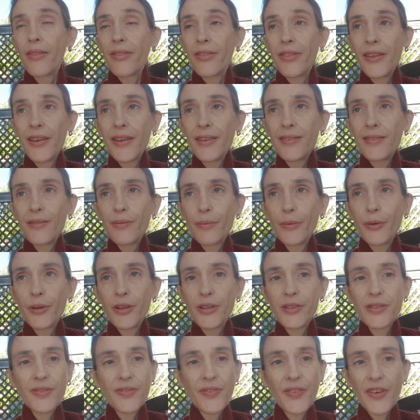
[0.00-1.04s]
This
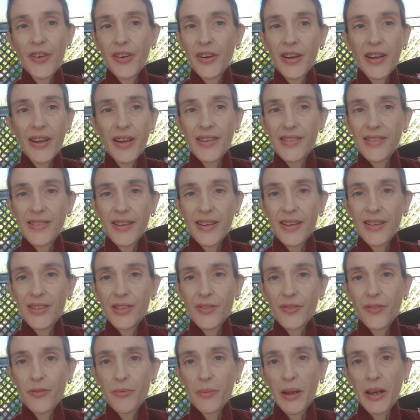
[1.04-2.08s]
was very easy
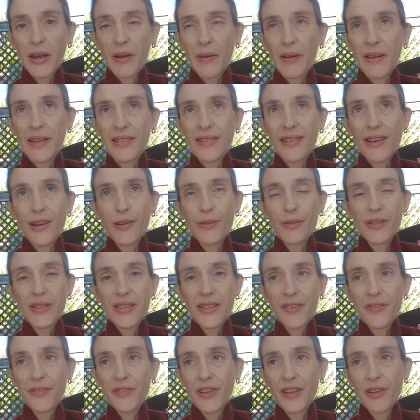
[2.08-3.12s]
for me to answer. I would
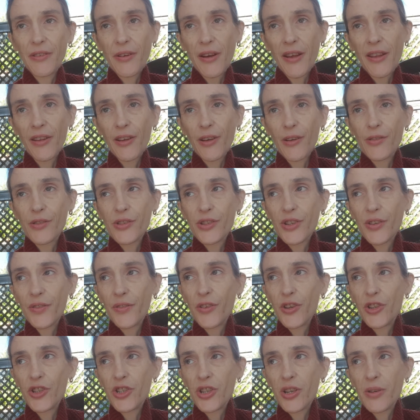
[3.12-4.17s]
definitely rather go into the
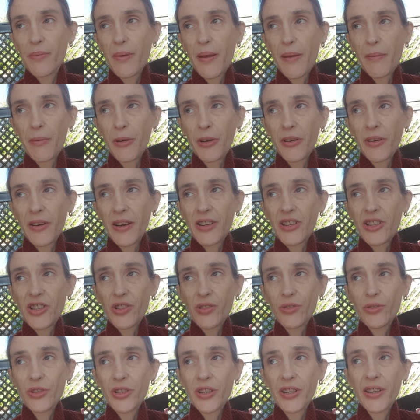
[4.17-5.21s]
future to meet my
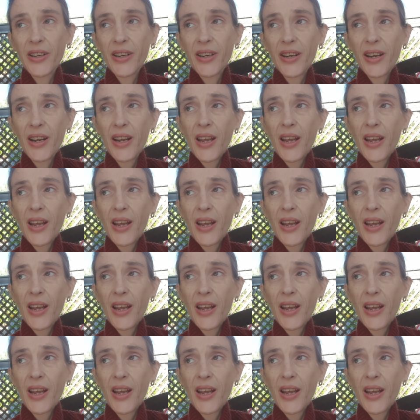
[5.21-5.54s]
grandchildren.